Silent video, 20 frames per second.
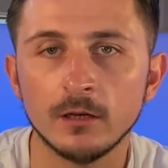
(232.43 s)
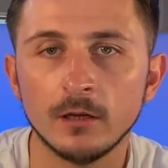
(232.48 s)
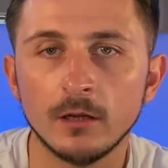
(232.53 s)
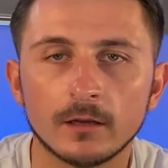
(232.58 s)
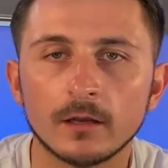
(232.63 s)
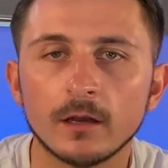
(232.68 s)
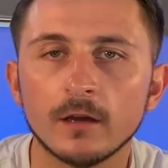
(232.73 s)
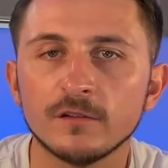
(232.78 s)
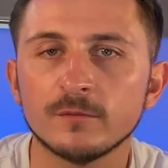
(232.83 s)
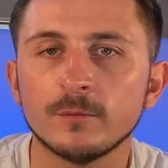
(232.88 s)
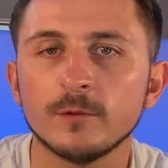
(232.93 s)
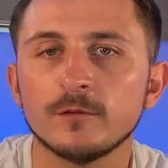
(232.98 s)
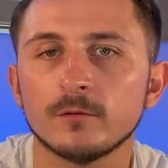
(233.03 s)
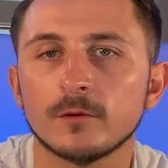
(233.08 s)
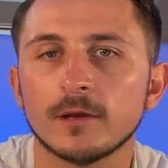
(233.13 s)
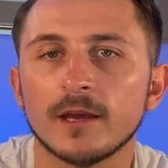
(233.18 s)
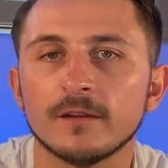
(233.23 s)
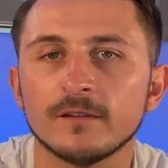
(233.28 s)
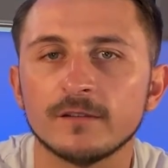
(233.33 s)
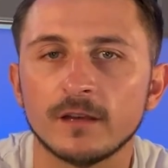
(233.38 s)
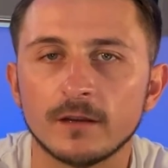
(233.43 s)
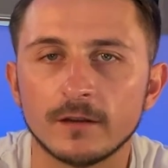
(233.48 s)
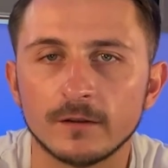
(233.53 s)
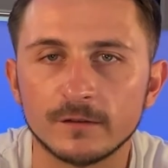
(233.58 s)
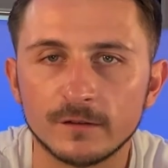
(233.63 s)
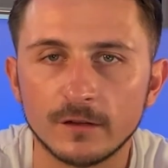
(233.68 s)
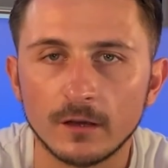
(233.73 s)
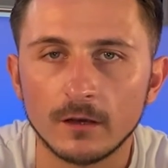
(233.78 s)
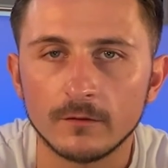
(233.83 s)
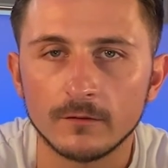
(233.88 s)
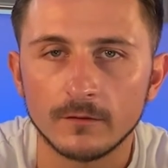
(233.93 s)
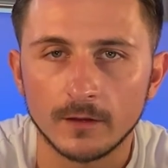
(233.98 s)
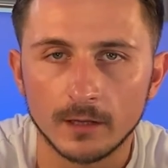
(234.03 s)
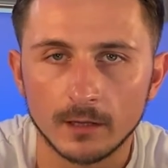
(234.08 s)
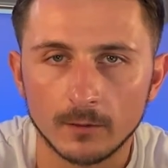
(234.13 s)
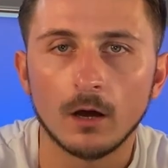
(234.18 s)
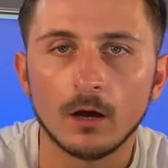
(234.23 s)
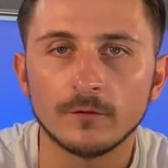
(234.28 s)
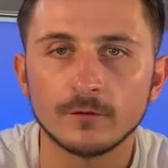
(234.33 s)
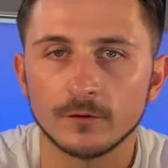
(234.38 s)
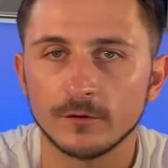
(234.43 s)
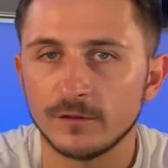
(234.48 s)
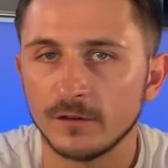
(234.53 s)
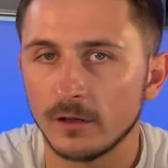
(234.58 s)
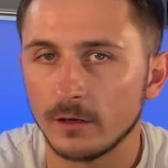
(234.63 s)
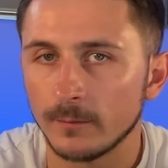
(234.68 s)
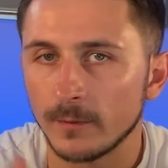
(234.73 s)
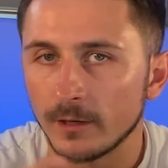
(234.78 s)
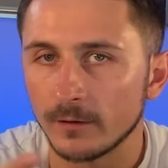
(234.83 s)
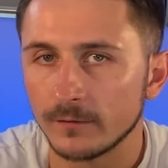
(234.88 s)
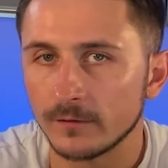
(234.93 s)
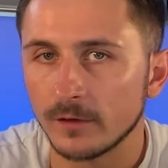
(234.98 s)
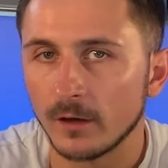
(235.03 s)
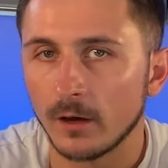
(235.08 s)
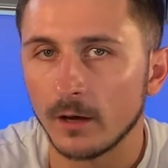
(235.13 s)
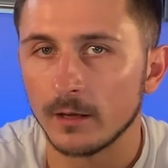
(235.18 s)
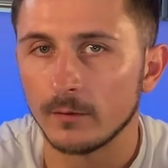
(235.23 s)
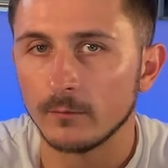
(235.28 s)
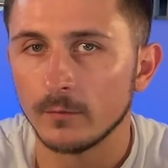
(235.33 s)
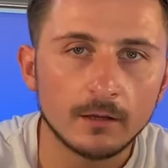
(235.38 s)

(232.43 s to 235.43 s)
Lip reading: And customers will get sent a survey after a certain amount of time.